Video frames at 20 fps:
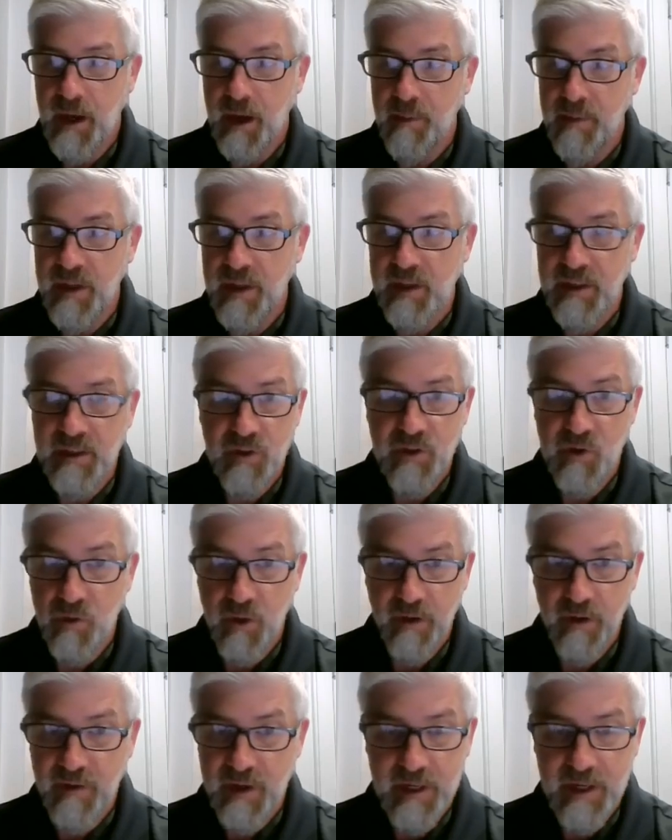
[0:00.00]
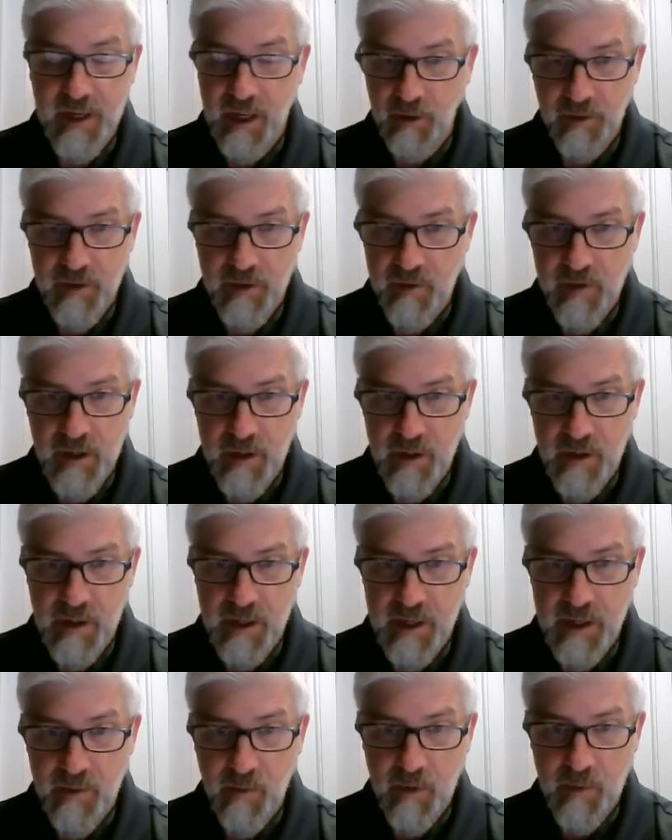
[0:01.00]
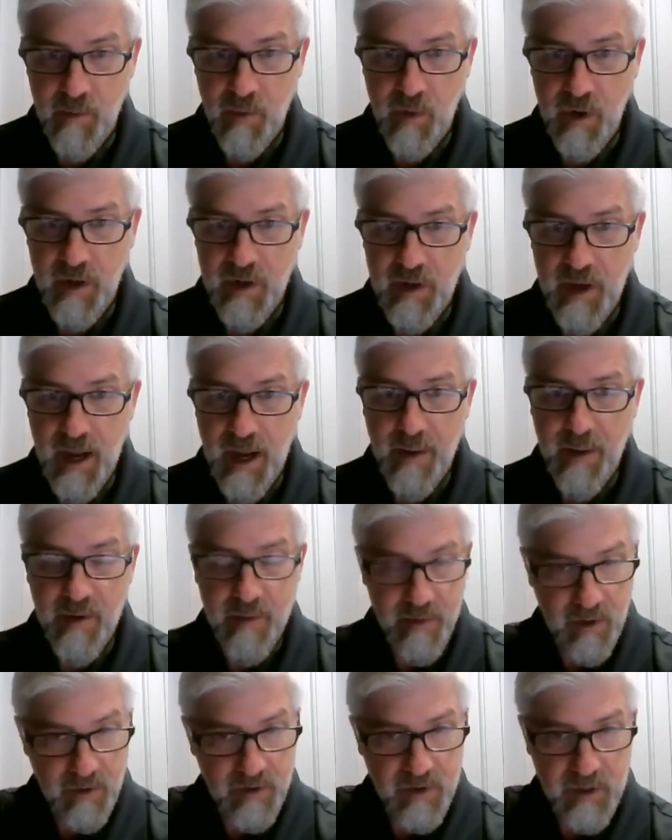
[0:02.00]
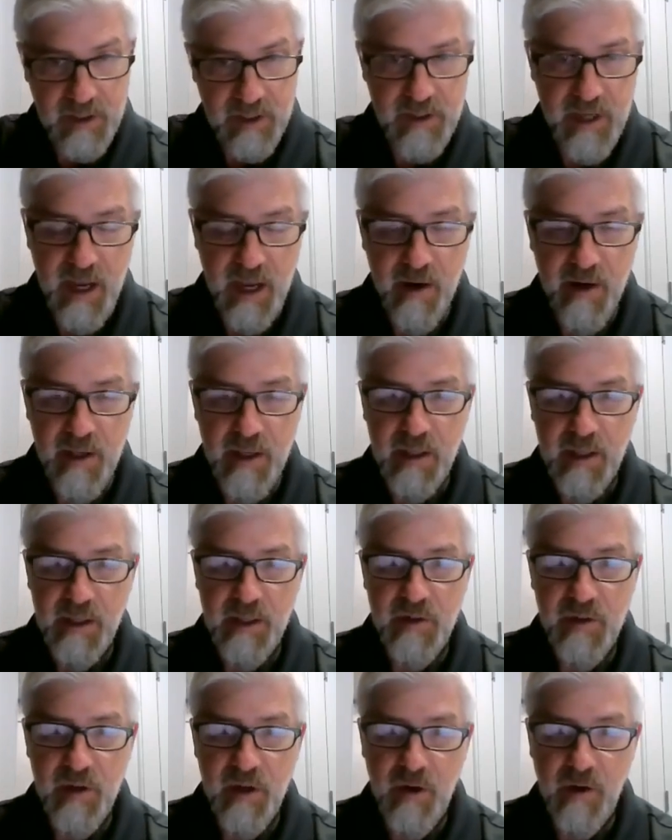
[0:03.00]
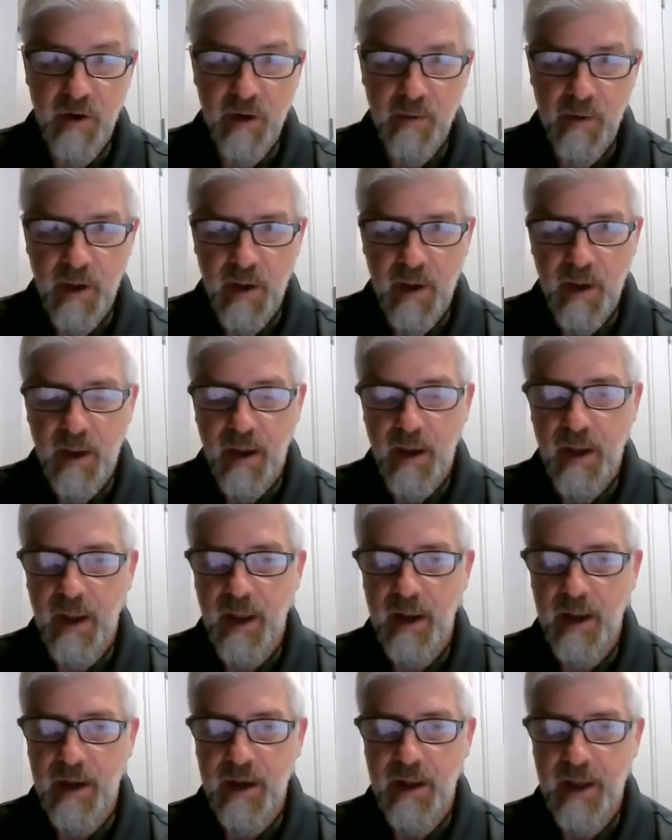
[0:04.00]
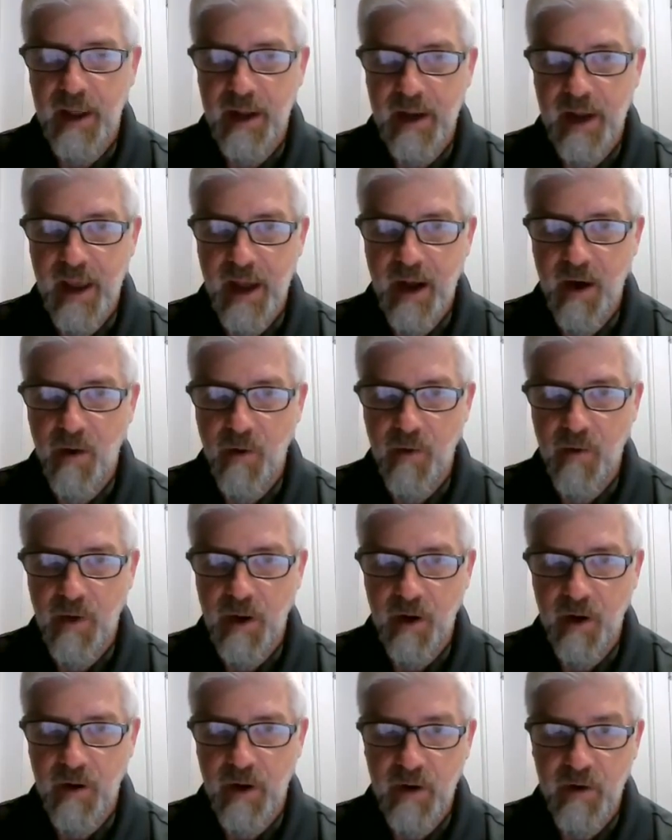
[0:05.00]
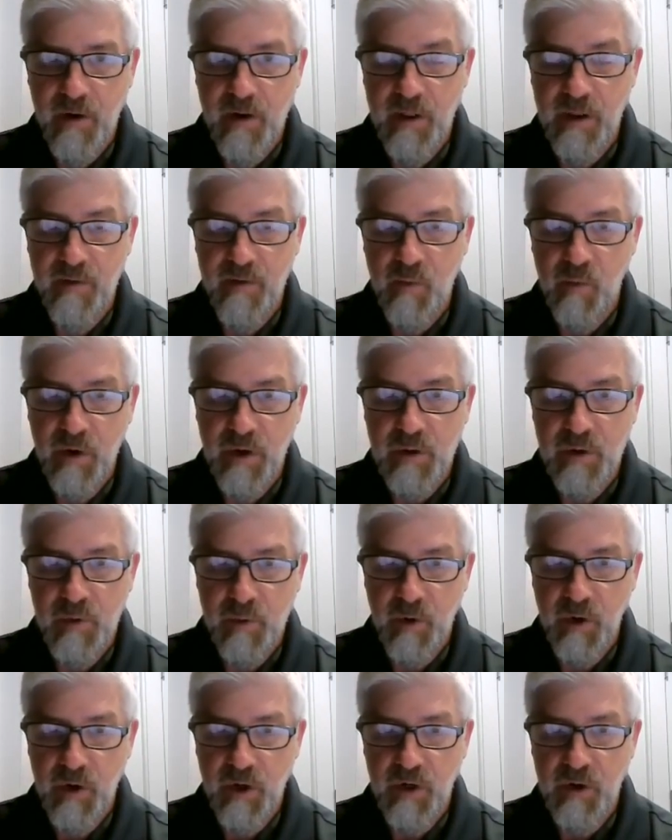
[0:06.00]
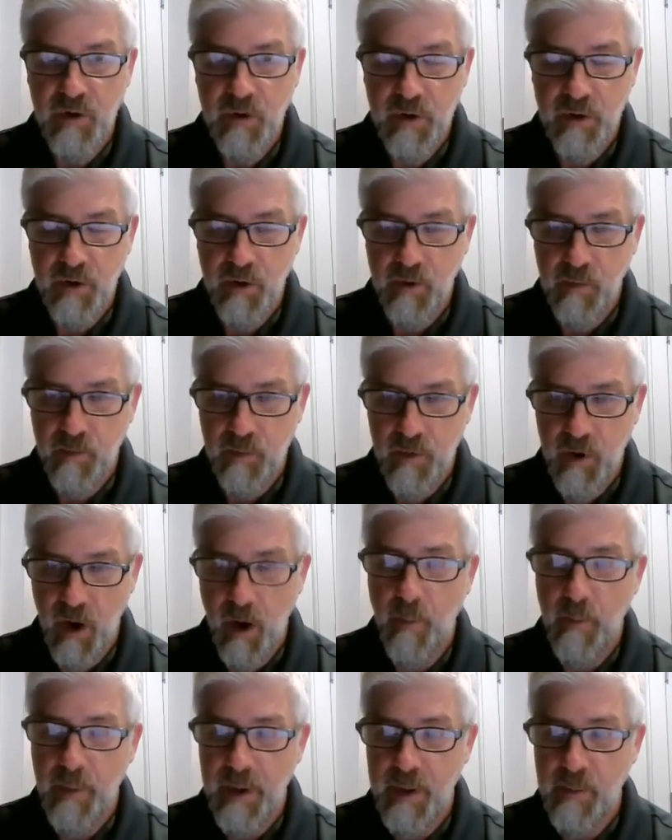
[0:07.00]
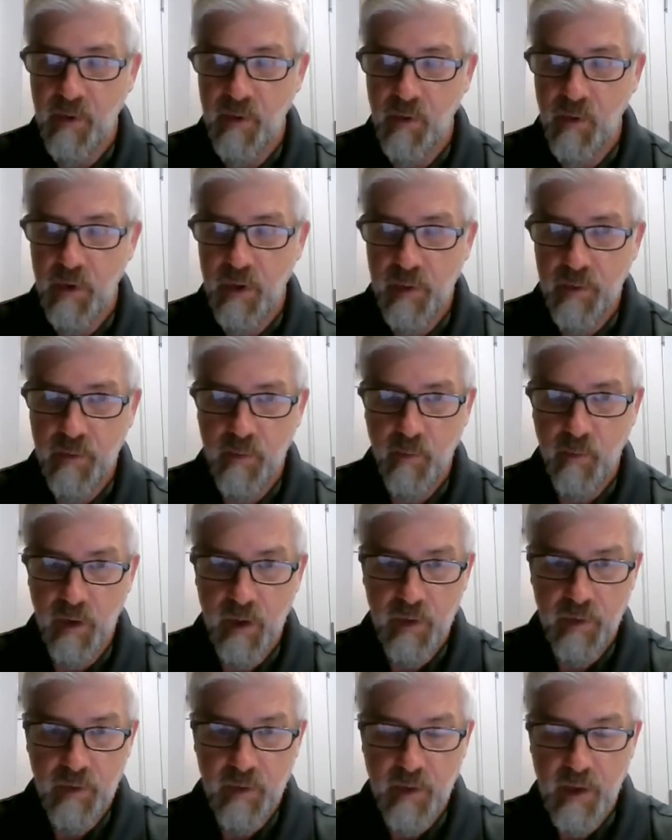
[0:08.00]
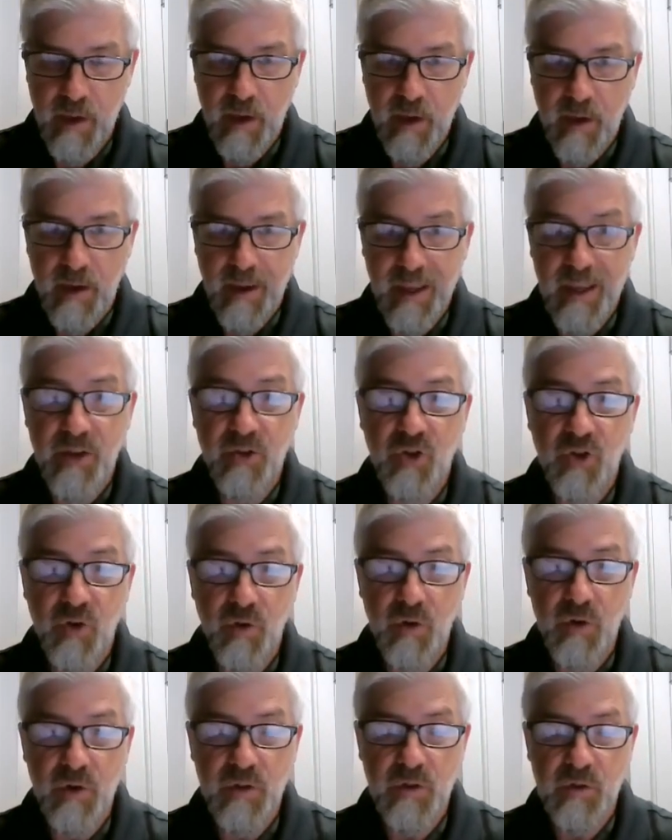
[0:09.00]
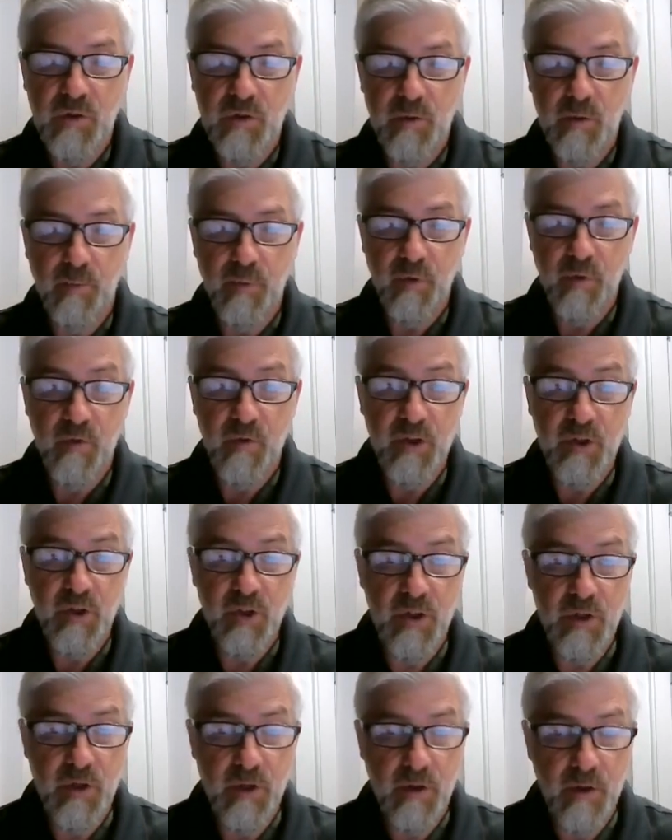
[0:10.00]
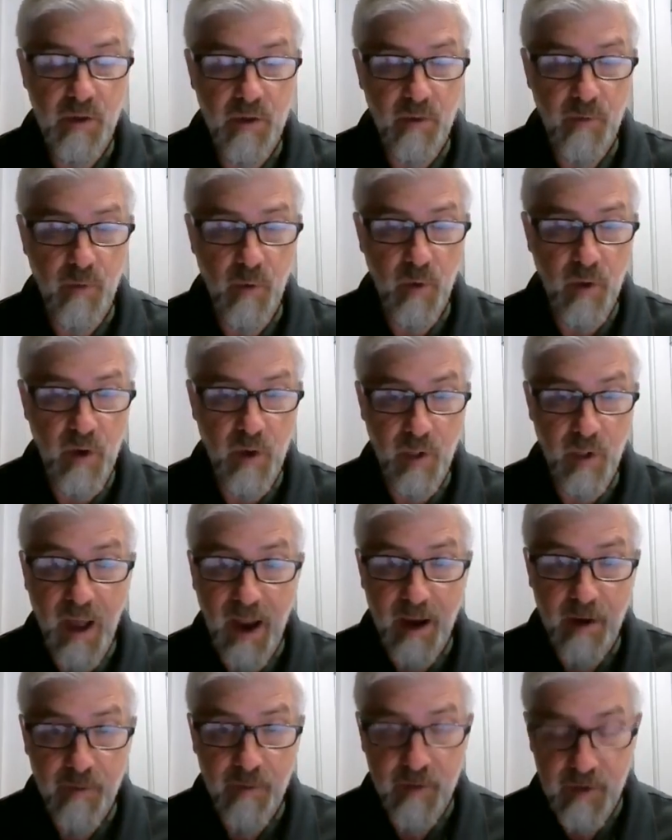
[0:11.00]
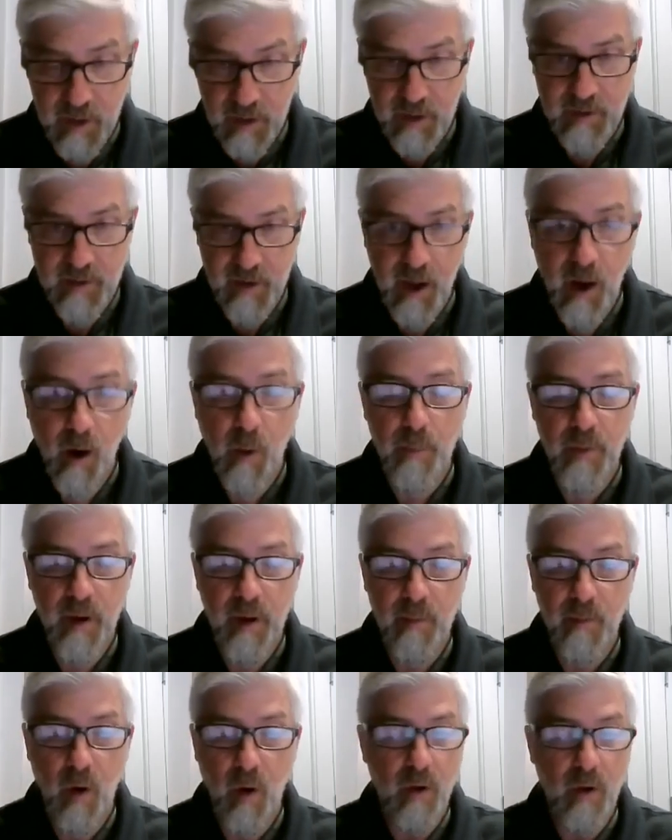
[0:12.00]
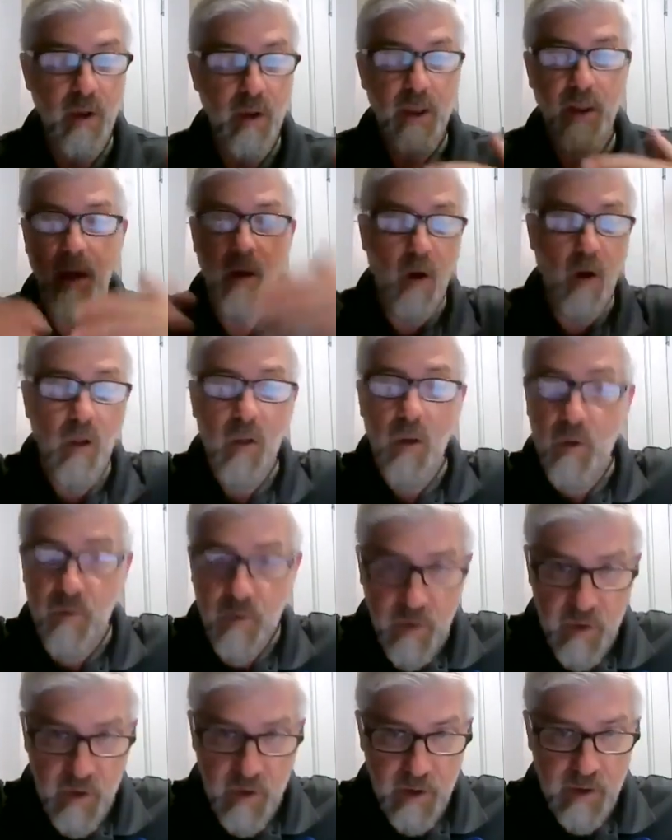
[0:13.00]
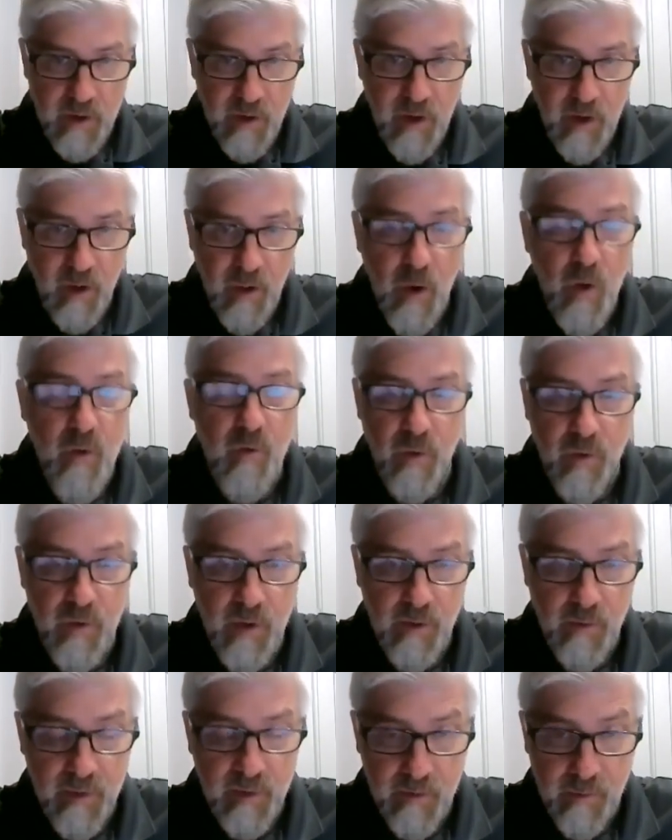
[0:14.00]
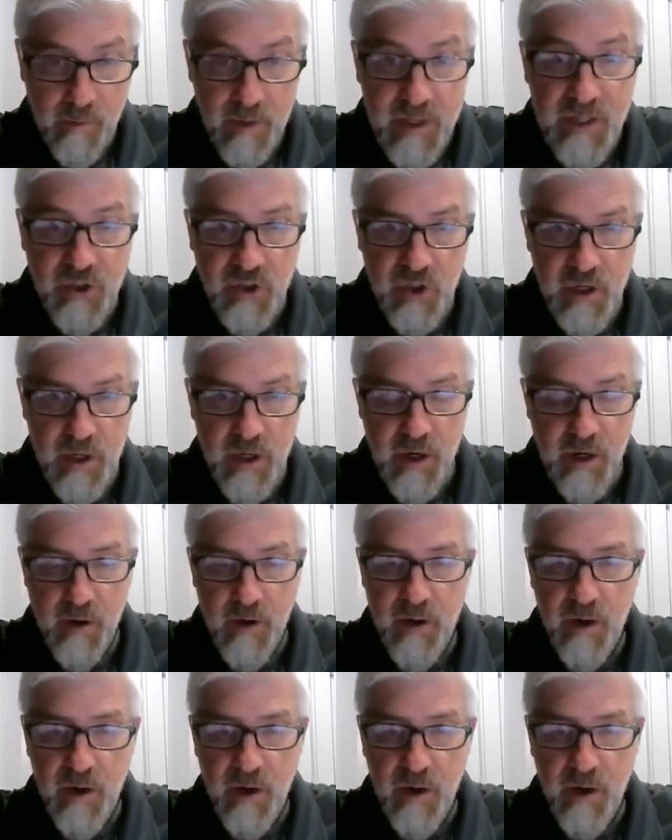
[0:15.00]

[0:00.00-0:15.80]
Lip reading: Being as you lived in Deltaville at one point in time, in Middlesex County, at least, and now, here you live in Williamsburg, and you help people with insurance provision for their life to help them all over the region here.